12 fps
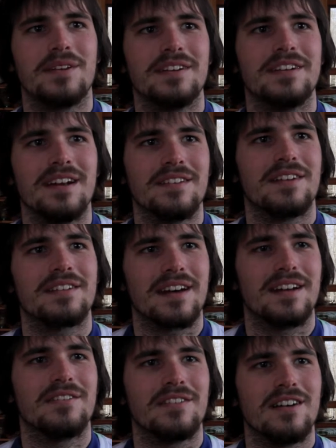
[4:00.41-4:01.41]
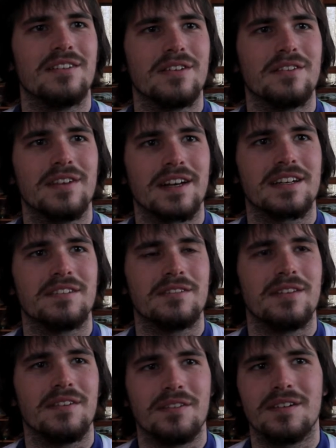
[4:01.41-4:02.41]
to share this kind of love and affection
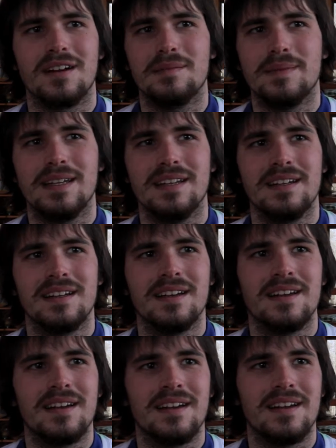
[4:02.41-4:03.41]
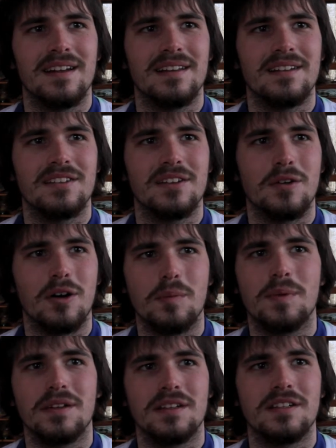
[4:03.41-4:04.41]
with everyone I meet, and so
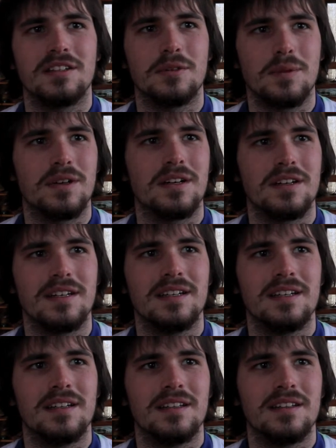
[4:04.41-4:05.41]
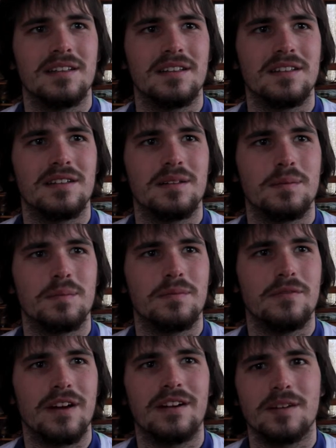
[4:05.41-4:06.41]
openly and so willingly. It's
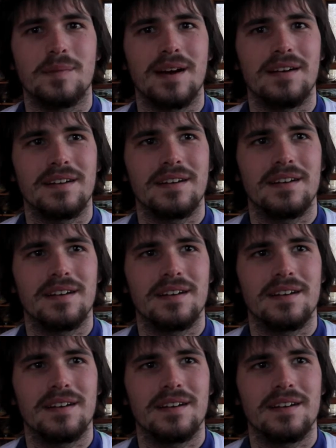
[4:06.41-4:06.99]
very inspiring.